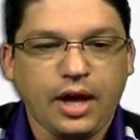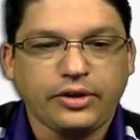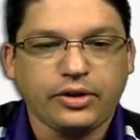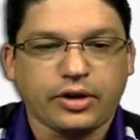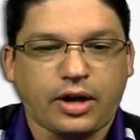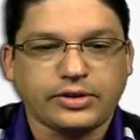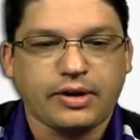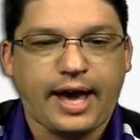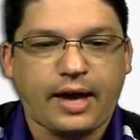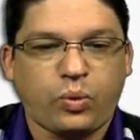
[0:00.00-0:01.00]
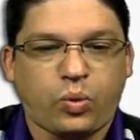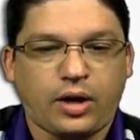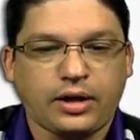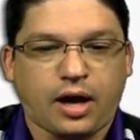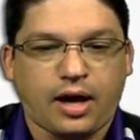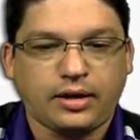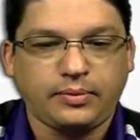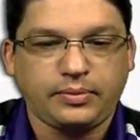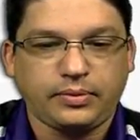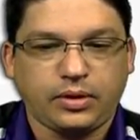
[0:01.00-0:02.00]
You could also add one
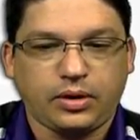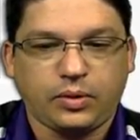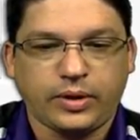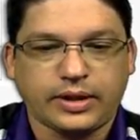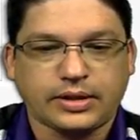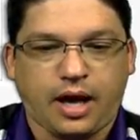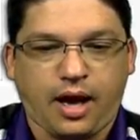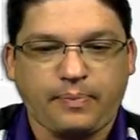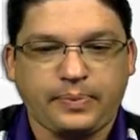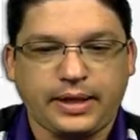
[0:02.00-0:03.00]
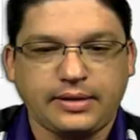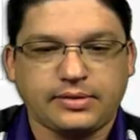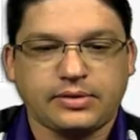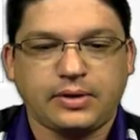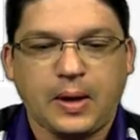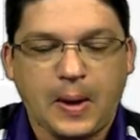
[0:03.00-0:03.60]
column with a top piece.